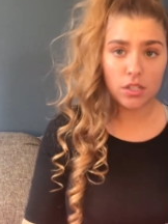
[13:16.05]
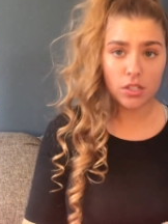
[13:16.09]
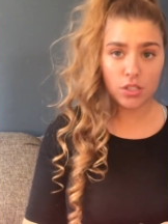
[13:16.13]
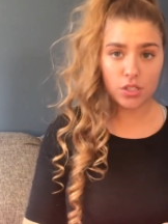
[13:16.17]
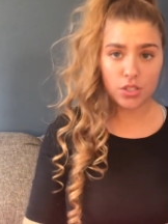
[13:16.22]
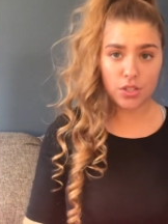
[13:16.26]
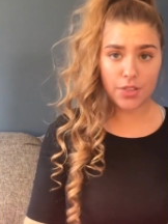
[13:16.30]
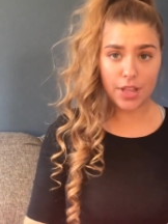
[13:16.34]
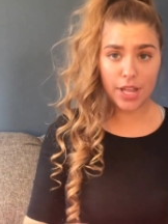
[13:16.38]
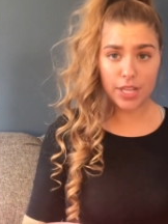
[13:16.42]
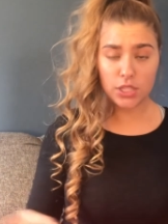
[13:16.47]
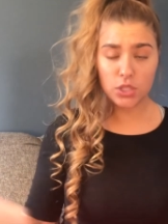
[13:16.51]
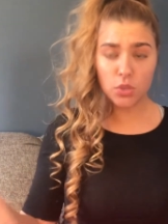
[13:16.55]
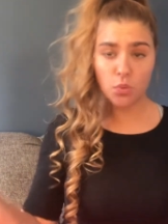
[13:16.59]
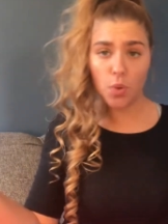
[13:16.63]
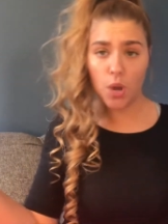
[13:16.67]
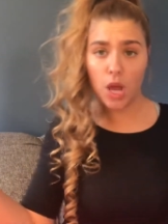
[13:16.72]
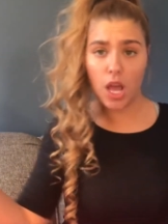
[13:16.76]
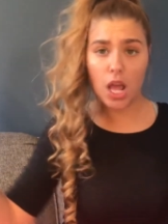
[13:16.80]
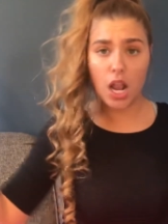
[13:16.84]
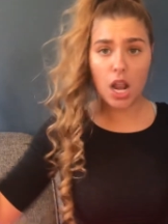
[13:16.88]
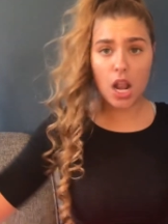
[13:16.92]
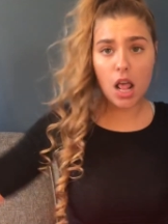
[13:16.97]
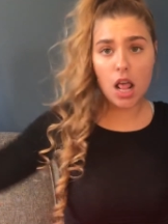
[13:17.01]
so that's
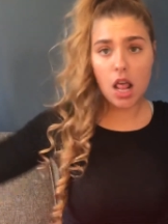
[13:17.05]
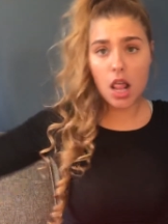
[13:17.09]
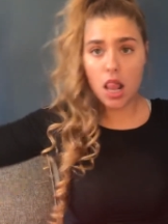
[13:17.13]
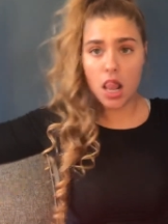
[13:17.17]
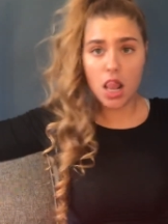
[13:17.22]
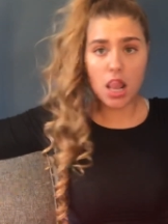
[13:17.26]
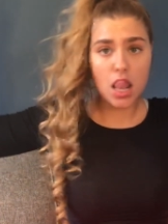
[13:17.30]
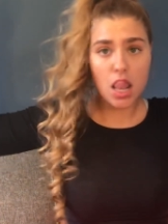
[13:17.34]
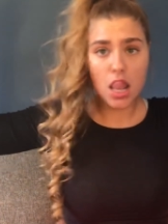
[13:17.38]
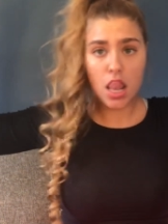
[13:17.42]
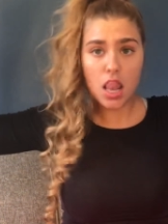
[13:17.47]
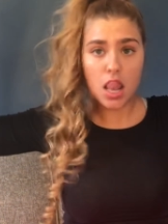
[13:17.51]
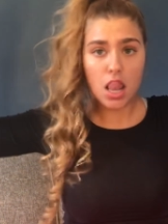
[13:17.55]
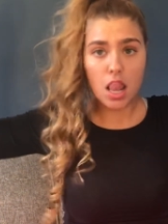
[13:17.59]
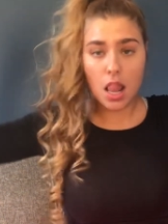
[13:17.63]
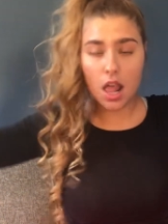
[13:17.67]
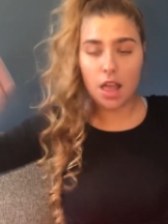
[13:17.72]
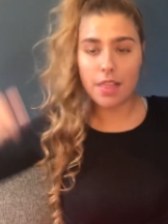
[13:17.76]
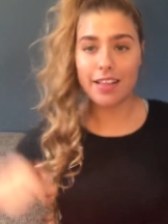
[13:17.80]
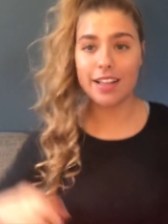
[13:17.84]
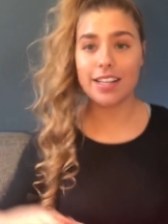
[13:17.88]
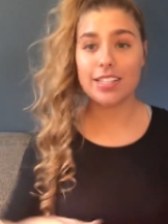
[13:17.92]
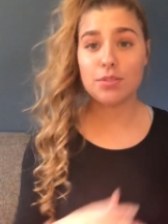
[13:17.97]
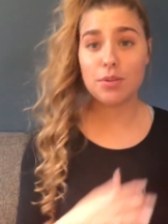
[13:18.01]
what
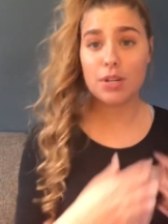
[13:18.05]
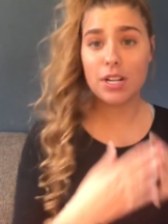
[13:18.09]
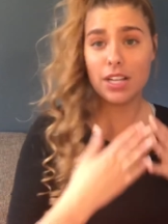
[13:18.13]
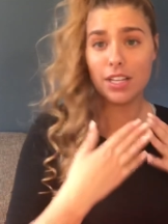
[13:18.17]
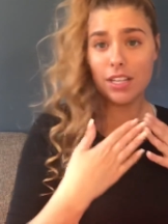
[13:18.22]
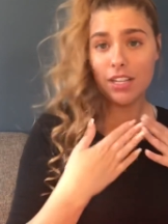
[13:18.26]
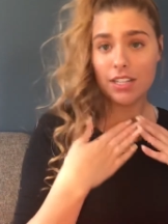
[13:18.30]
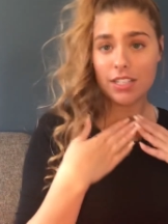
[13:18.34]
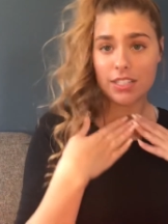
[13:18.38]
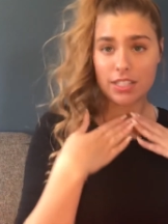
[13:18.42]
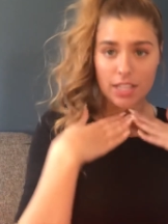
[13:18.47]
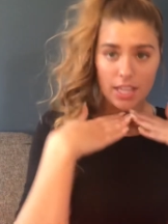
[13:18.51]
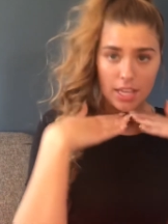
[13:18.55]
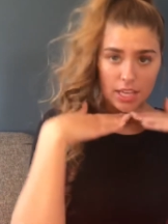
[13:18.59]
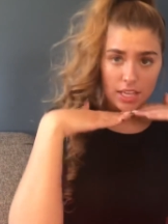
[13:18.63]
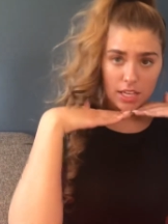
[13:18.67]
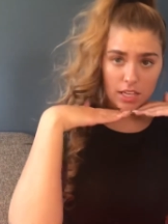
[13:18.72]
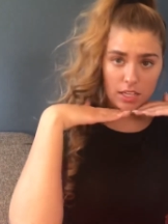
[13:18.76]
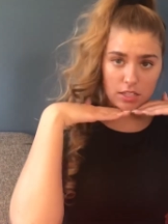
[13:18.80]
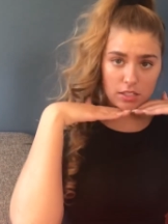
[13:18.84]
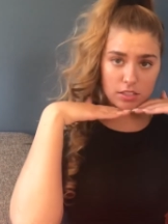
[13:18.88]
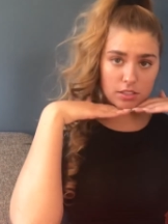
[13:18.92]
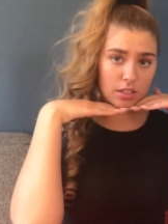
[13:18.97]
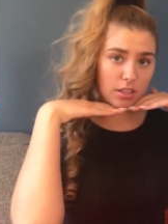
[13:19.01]
it looks
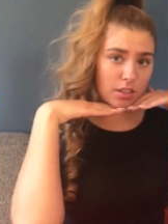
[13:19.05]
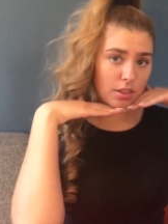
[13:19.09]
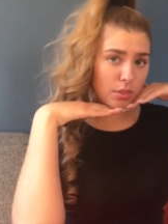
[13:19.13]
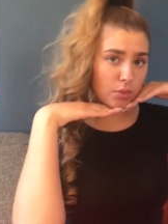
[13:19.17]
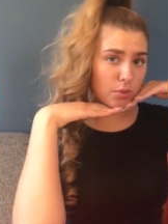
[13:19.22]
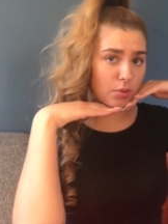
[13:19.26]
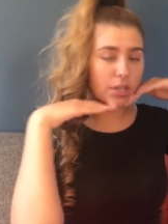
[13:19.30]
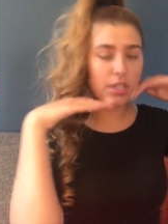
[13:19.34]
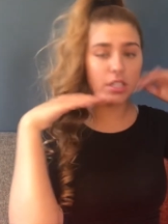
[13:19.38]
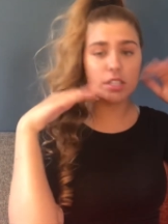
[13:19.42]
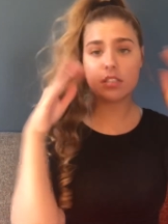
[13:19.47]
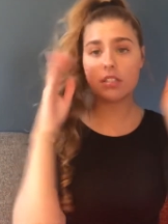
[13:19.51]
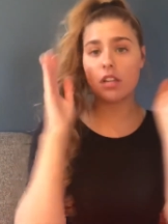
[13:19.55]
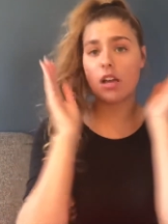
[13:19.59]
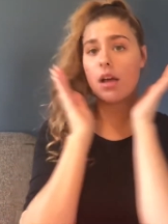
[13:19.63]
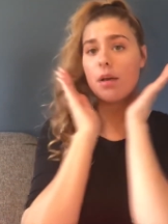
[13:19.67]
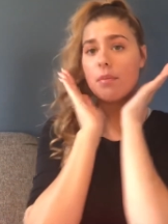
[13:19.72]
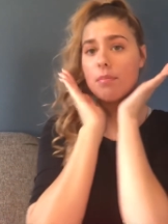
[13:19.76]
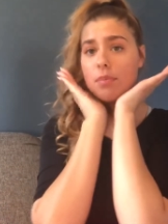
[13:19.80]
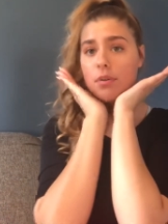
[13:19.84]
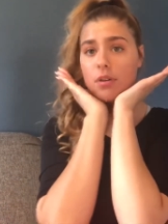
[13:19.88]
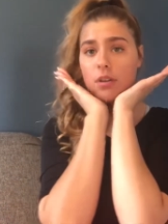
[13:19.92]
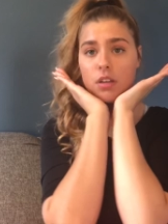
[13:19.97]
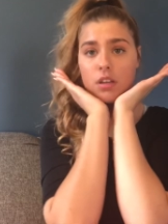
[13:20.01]
like, the
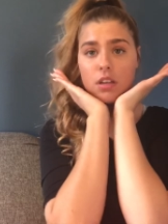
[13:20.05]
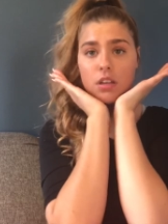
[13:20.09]
3-step